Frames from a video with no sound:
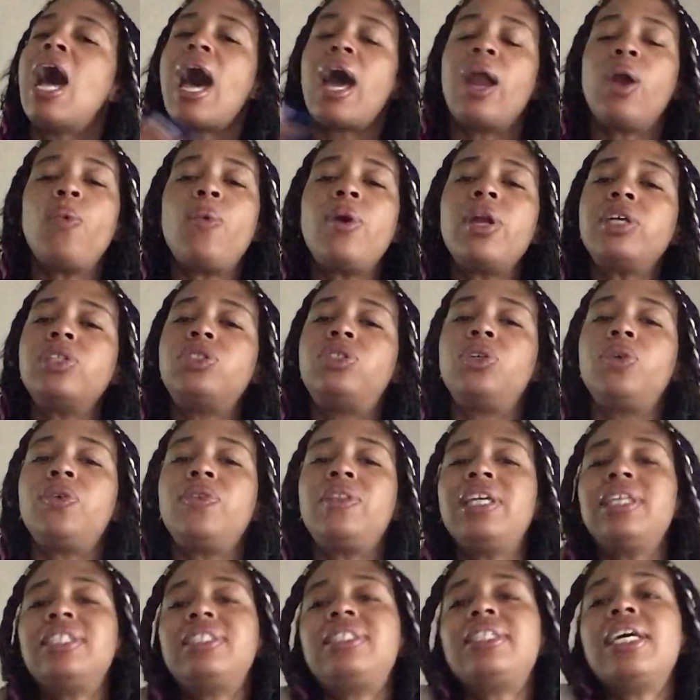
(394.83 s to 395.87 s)
I don't want to do
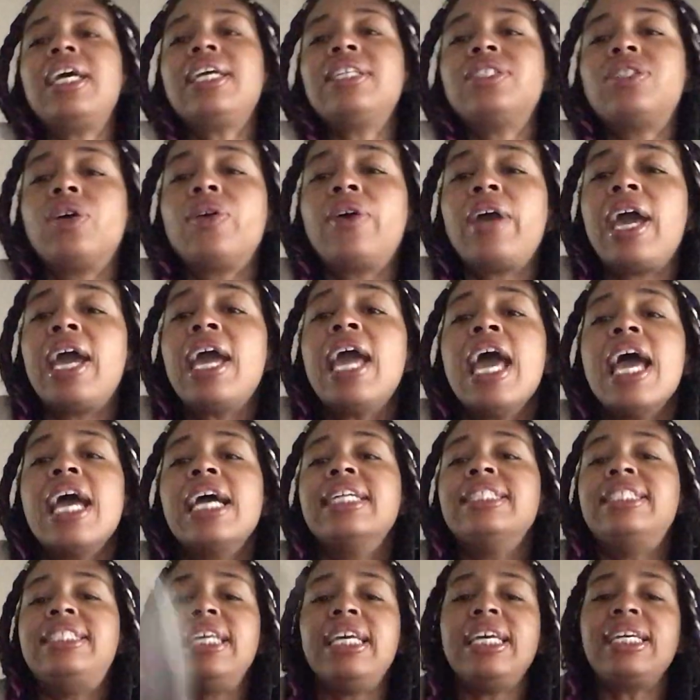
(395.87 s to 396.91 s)
these things. Okay.
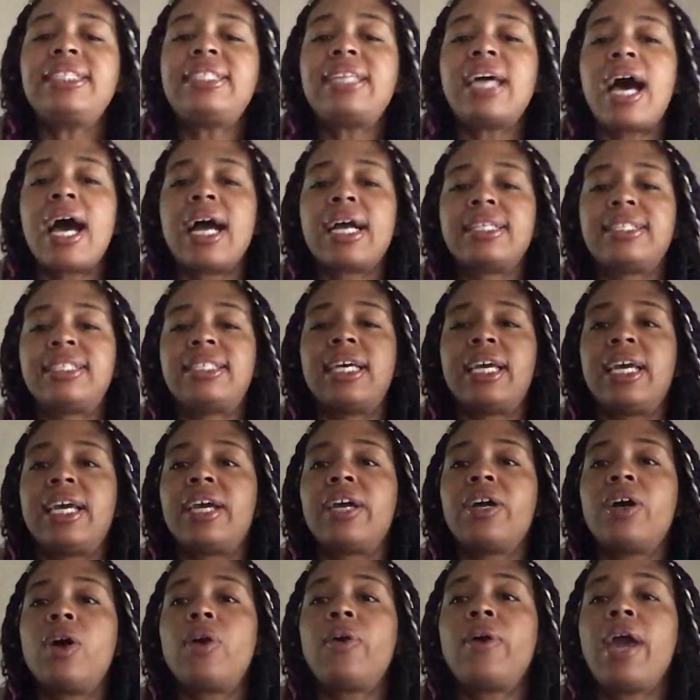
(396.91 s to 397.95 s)

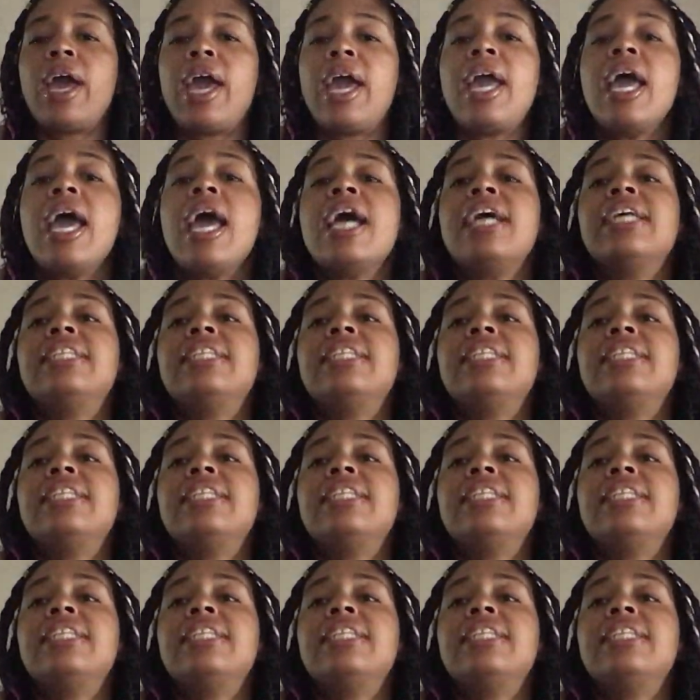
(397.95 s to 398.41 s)
Detoxing. Okay.